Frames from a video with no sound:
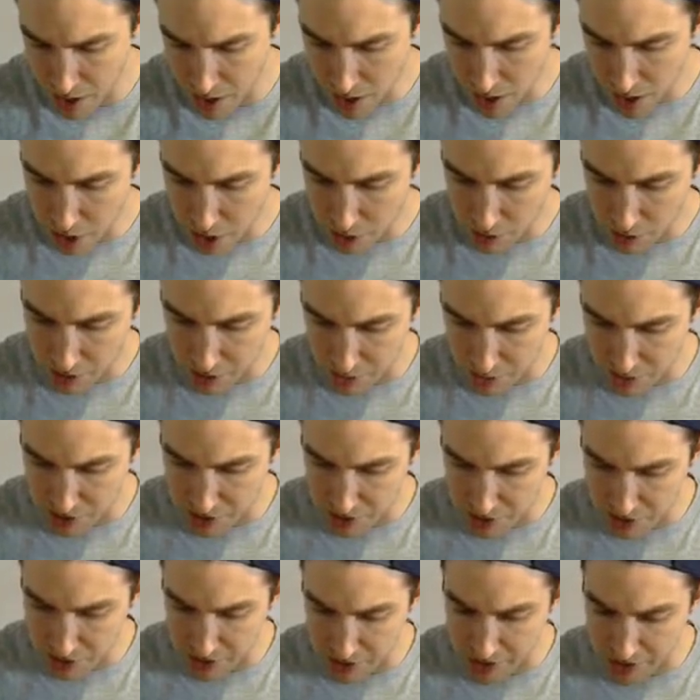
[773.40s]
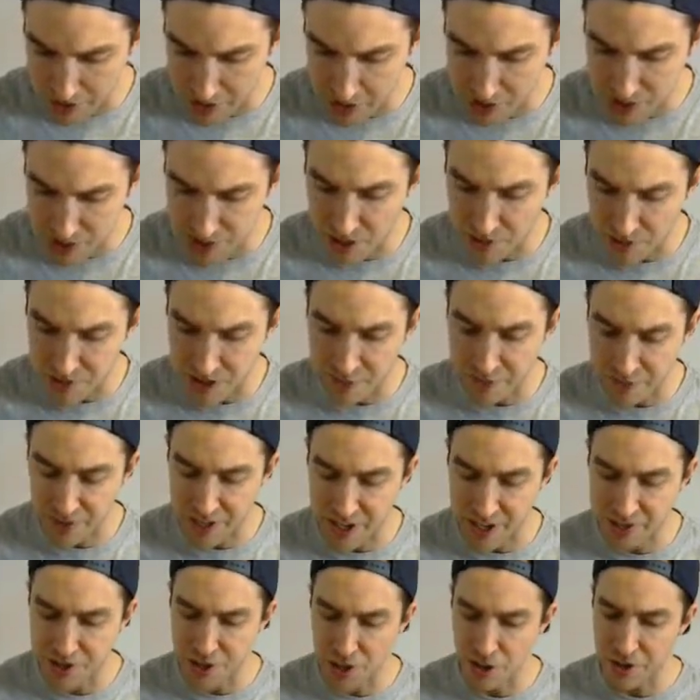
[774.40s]
We're going to be basically setting ourselves up for
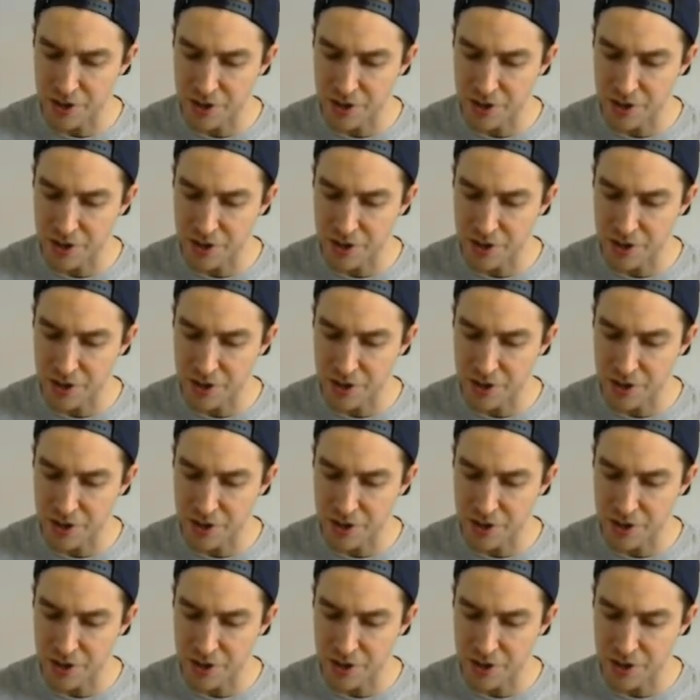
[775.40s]
next turn.